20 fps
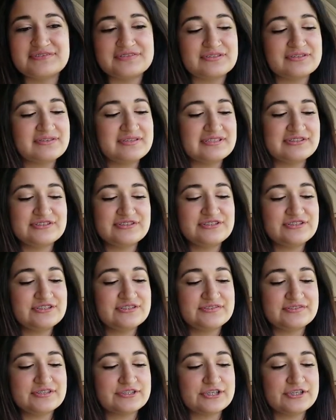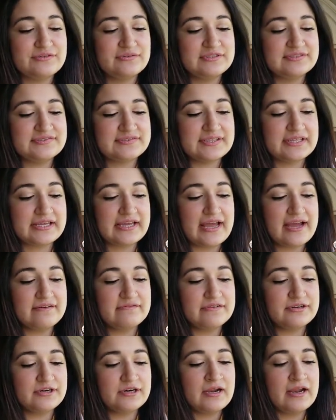So this is just the cutest thing
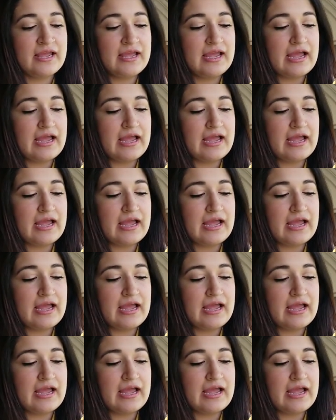ever.